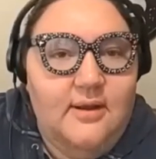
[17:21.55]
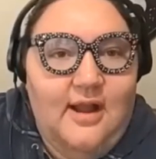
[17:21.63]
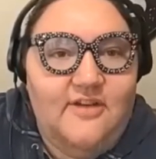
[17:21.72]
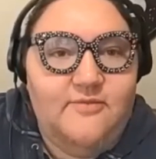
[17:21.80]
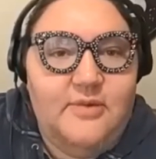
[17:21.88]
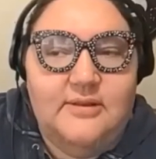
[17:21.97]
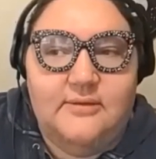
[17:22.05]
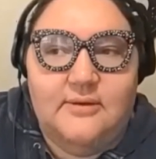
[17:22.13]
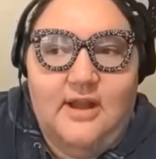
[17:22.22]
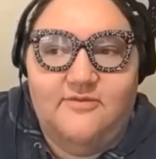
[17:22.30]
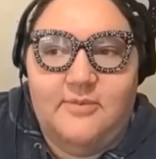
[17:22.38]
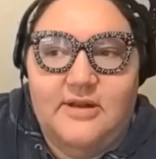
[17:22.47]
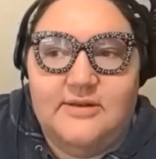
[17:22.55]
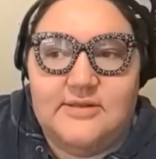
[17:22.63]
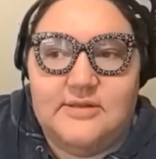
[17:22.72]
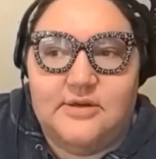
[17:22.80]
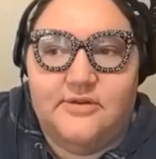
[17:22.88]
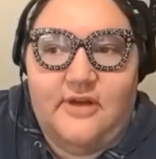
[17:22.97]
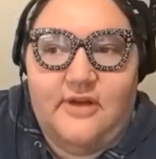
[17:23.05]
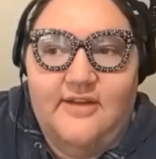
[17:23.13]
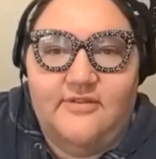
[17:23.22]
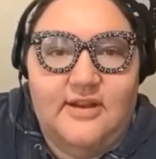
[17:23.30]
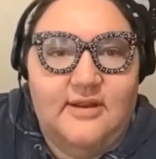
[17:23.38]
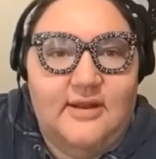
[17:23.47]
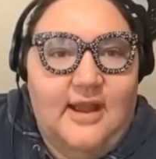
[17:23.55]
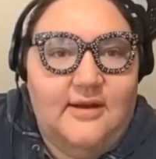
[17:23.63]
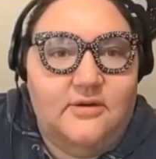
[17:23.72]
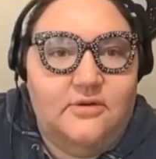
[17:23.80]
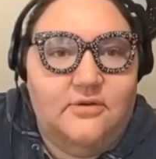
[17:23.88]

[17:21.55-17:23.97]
I've been surviving at